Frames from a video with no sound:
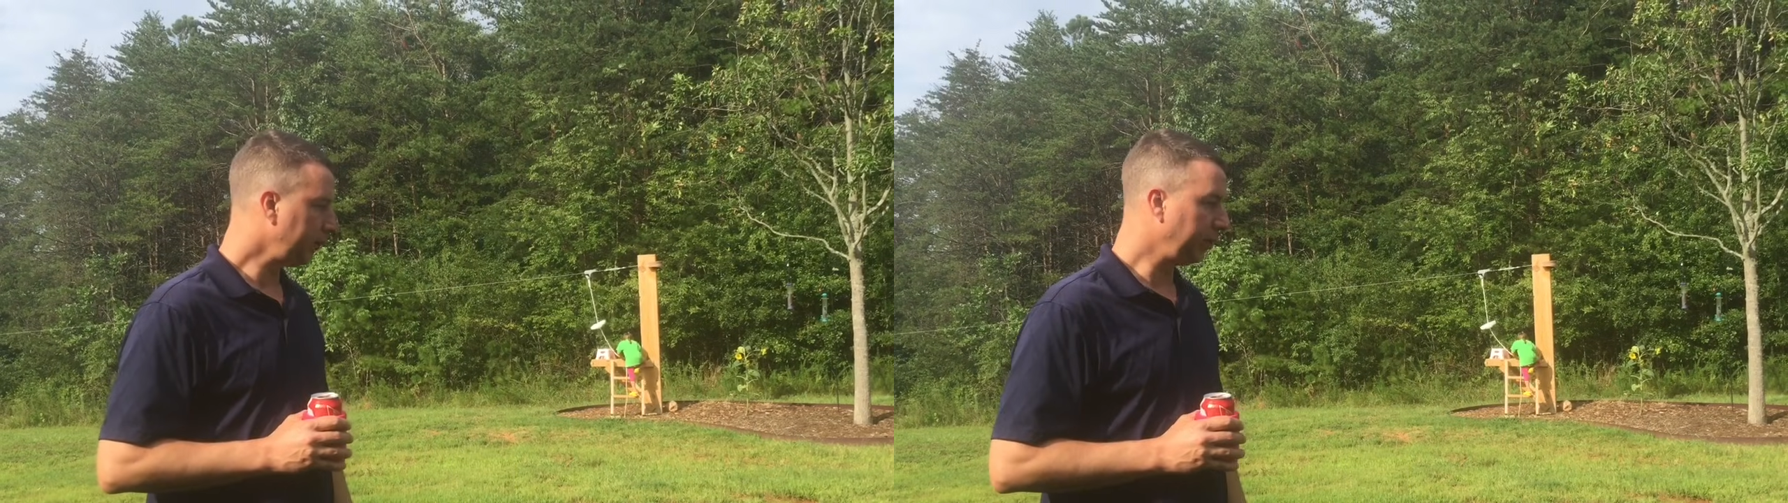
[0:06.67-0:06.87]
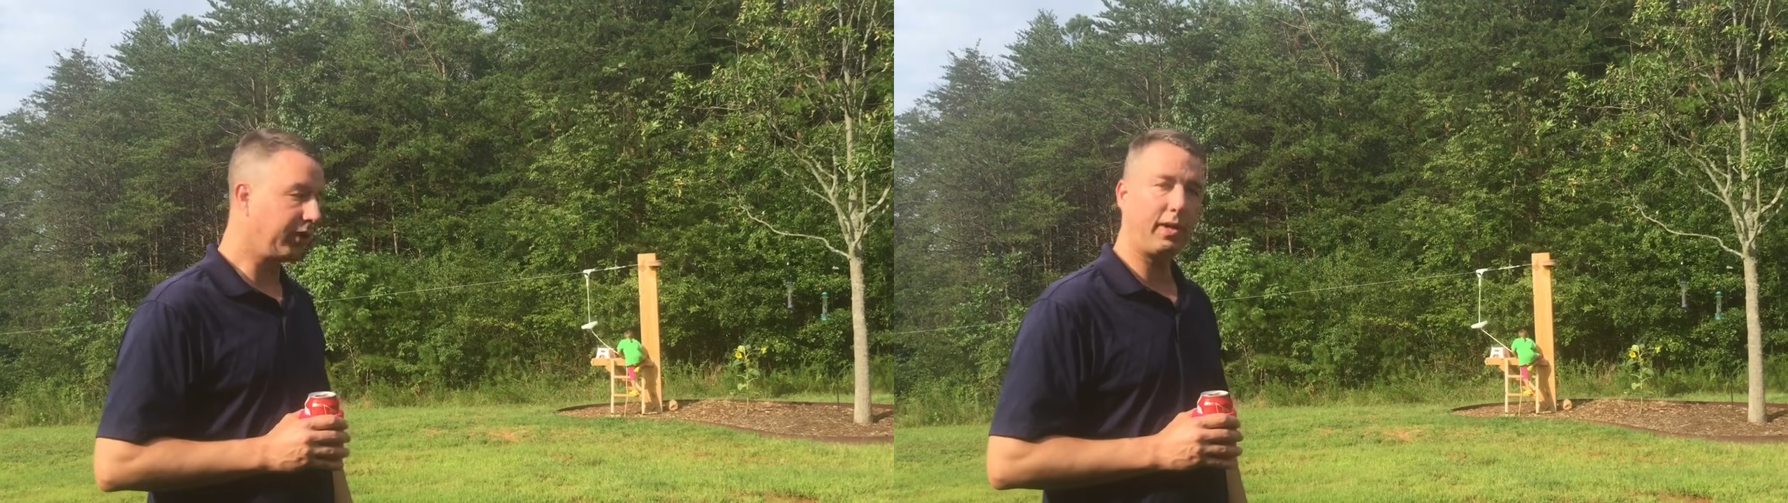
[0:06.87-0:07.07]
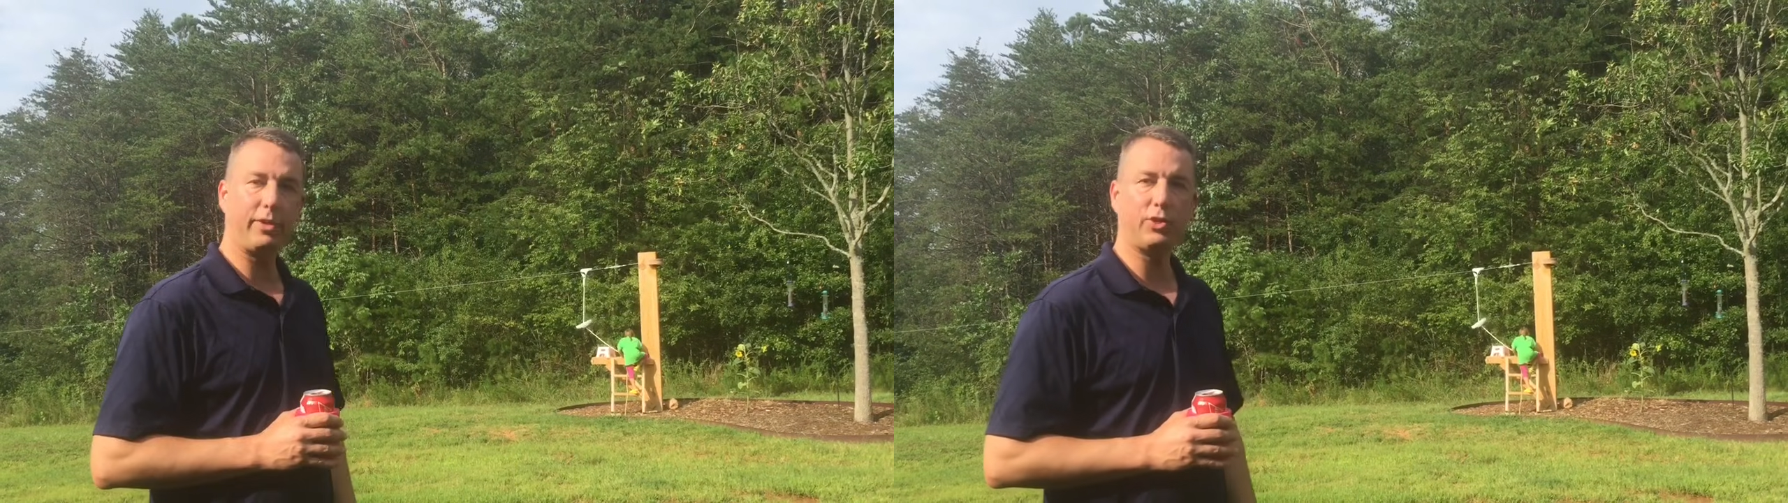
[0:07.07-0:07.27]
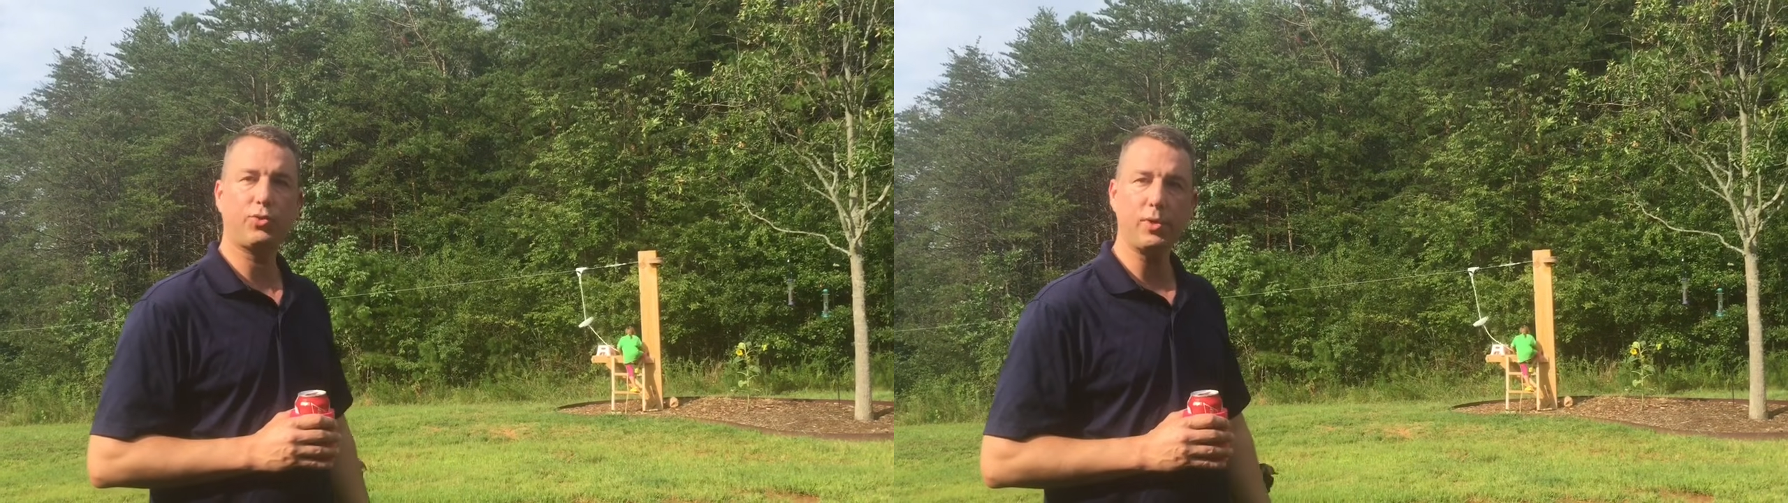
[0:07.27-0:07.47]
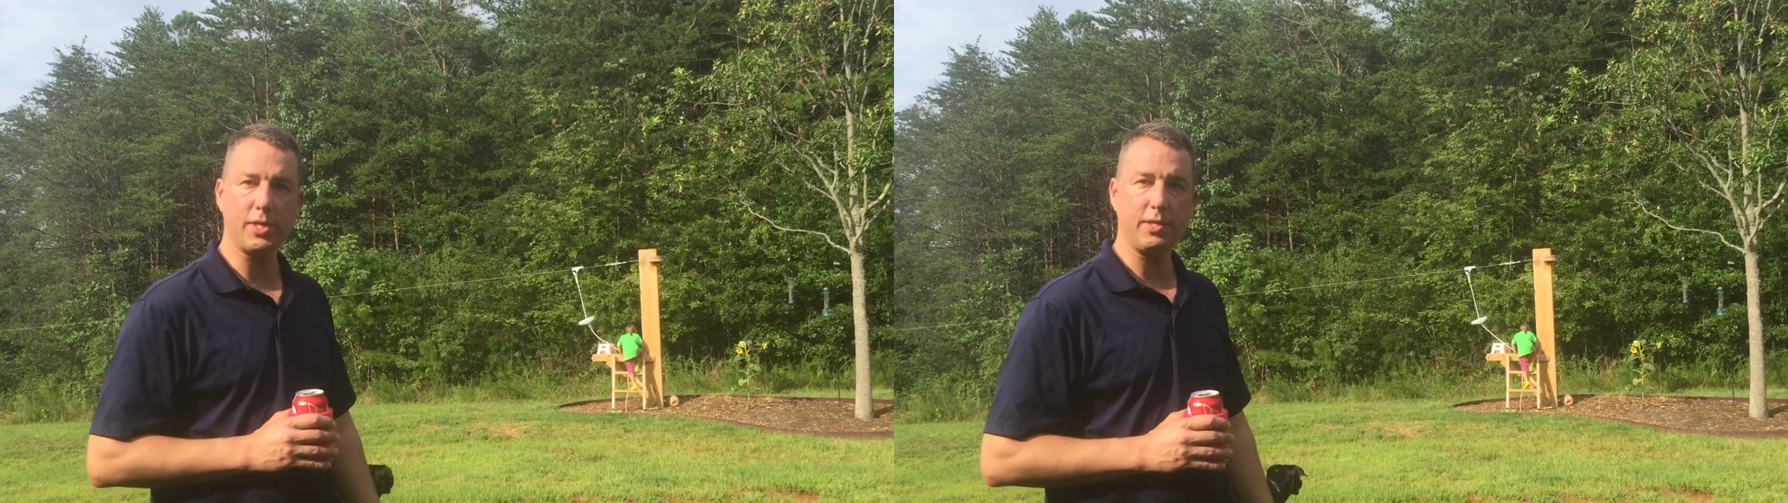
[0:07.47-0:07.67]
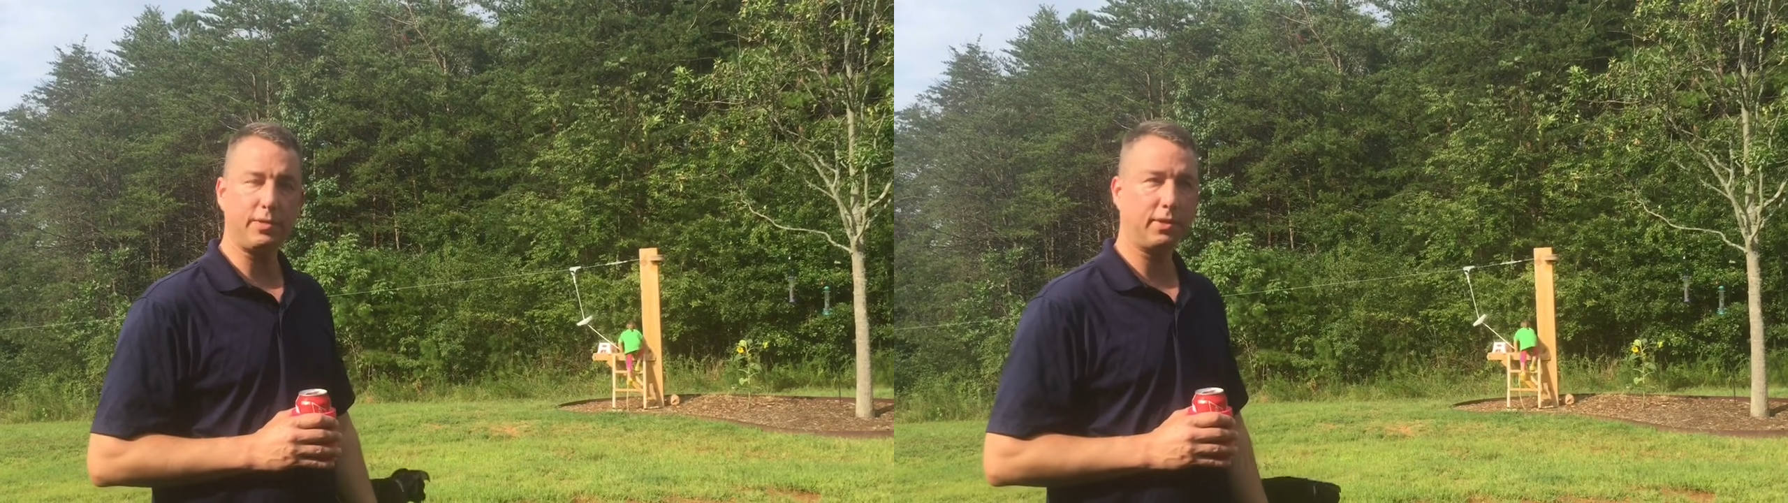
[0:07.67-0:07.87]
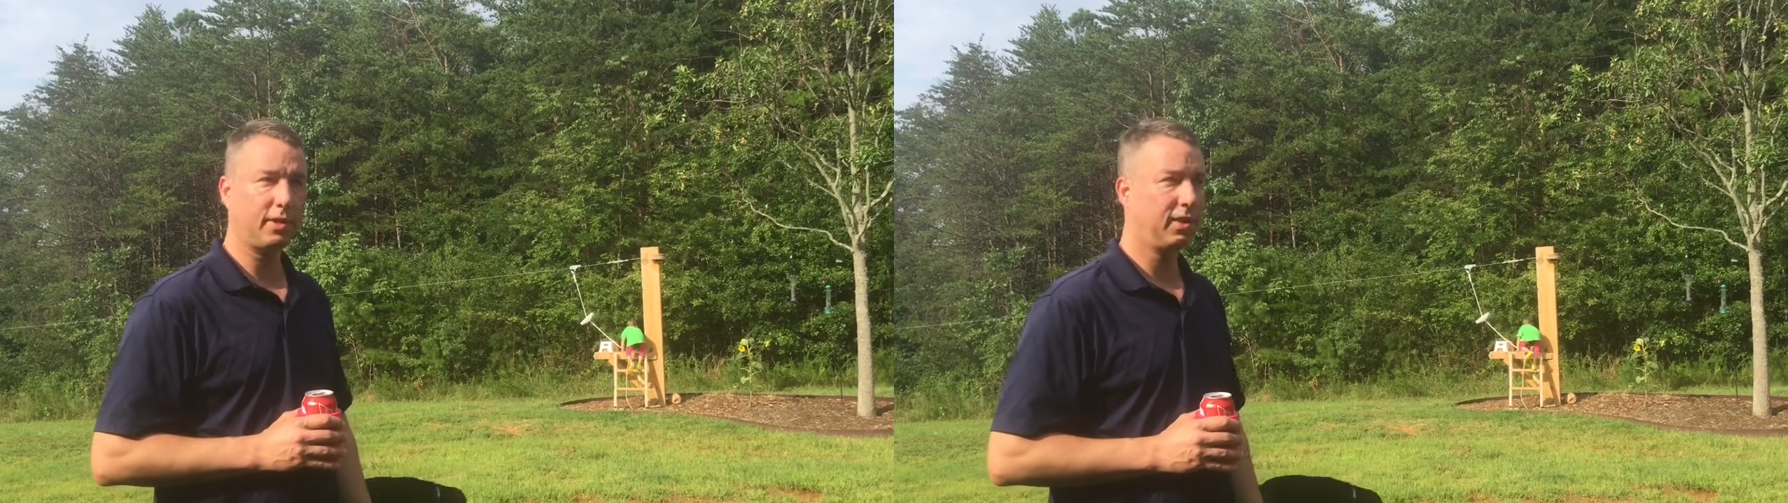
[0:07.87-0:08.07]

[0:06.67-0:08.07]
We don't have any trees,